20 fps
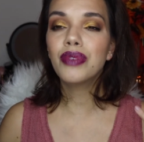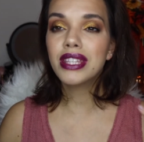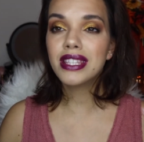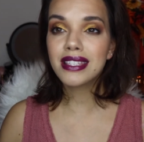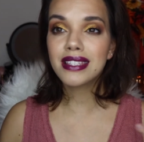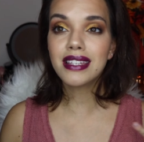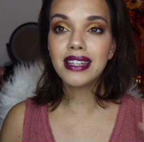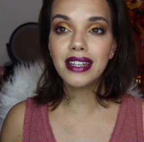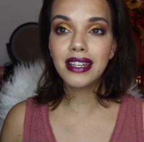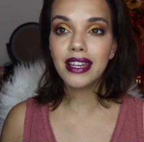
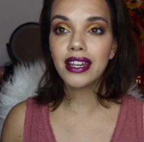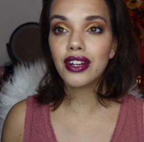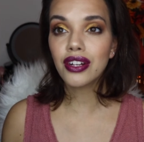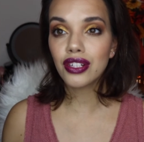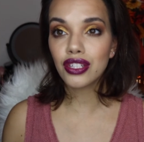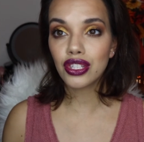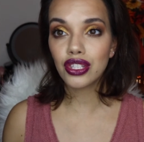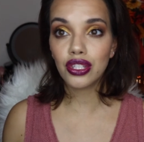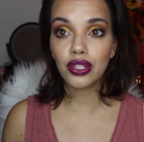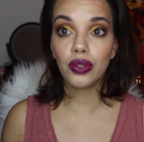skincare,
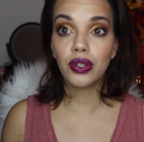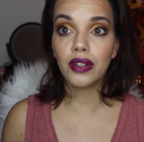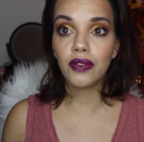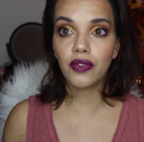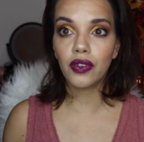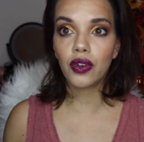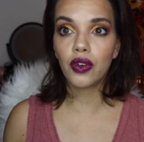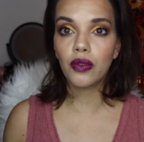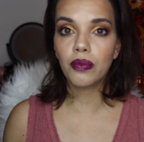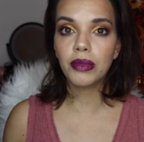it's so
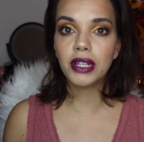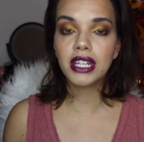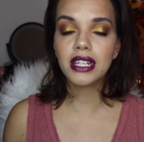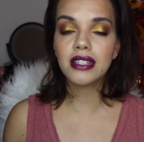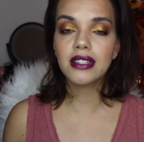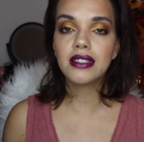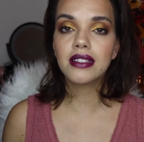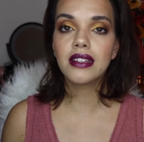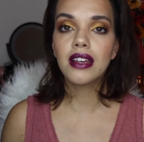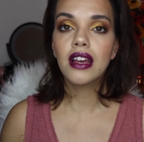difficult
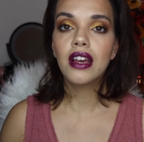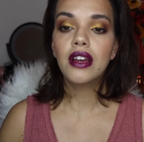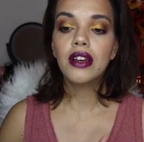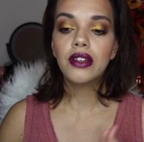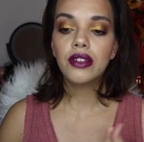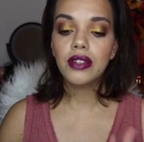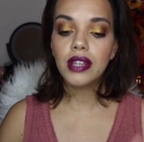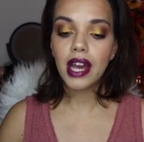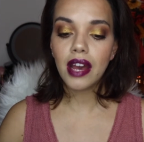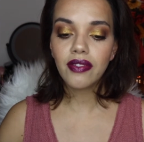because
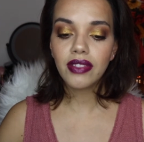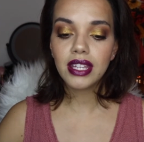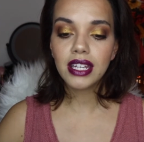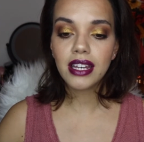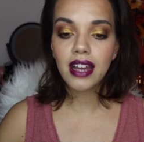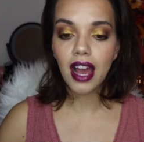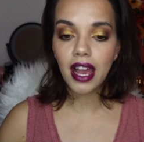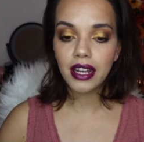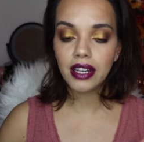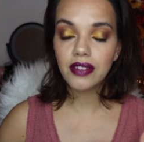you have to
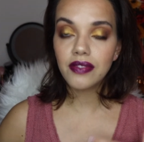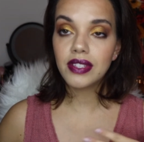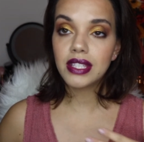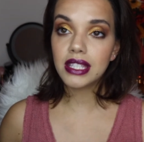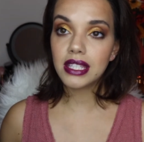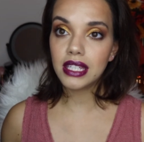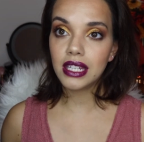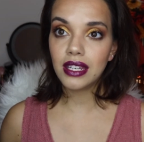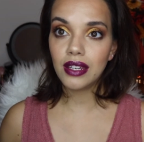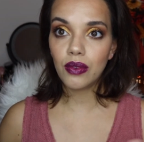kind of
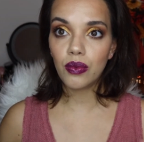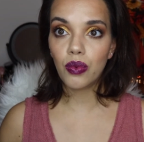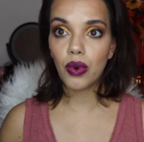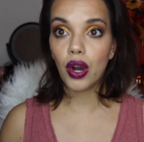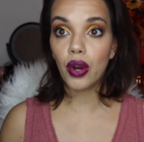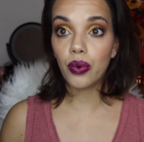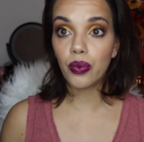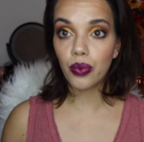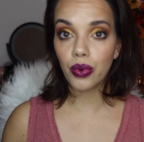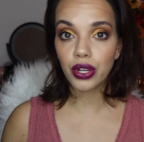see
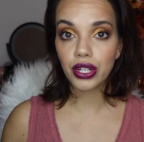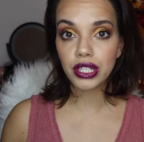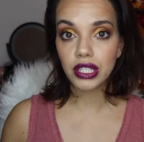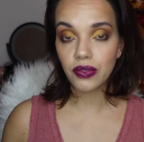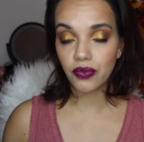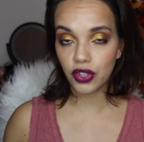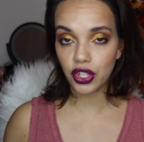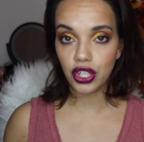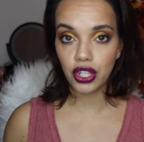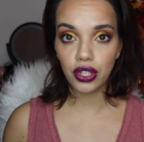what works
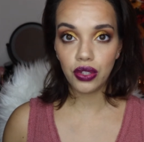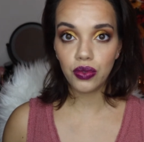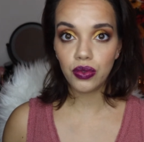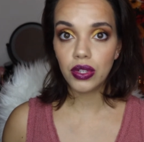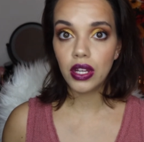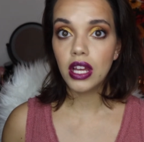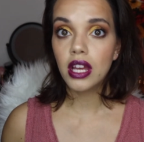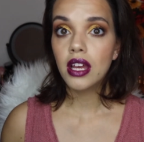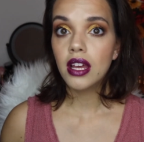for you.